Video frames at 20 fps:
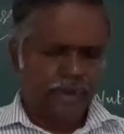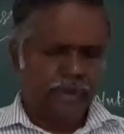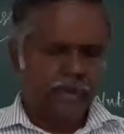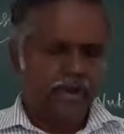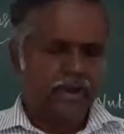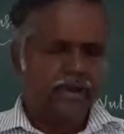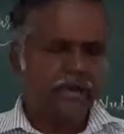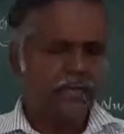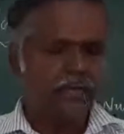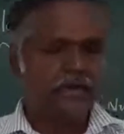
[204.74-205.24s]

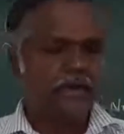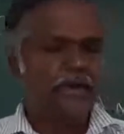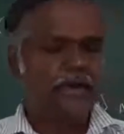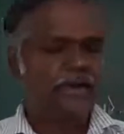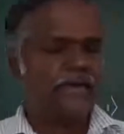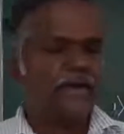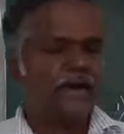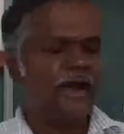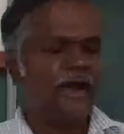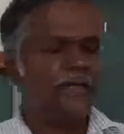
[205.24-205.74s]

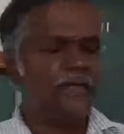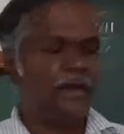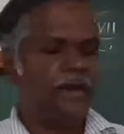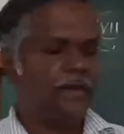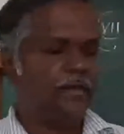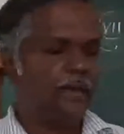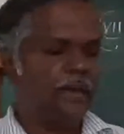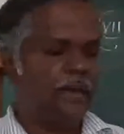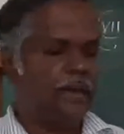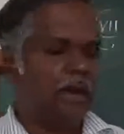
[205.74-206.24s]
differentiate
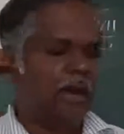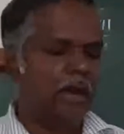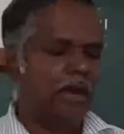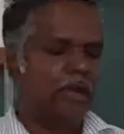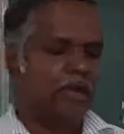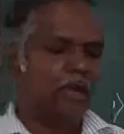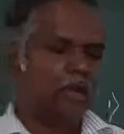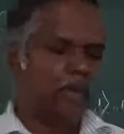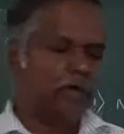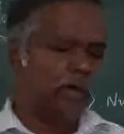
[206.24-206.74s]
between
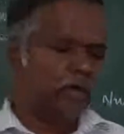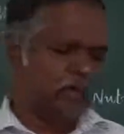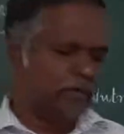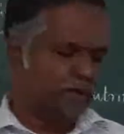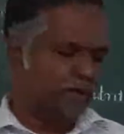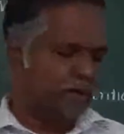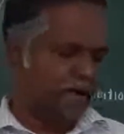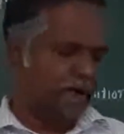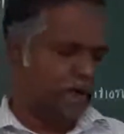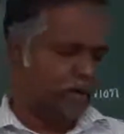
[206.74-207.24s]
autotrophs
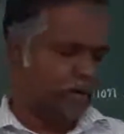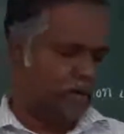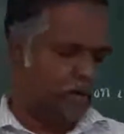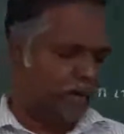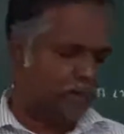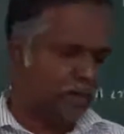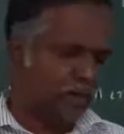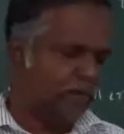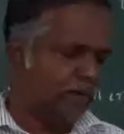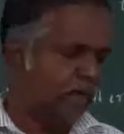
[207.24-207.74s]
and
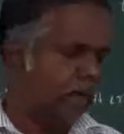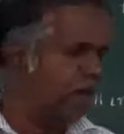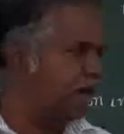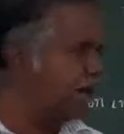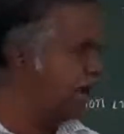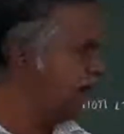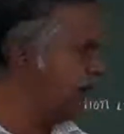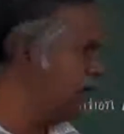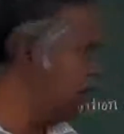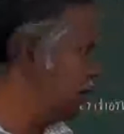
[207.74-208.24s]
heterotrophs.
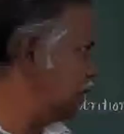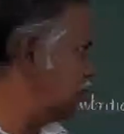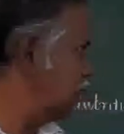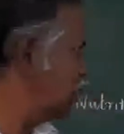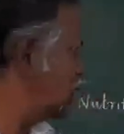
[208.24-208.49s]
Already I told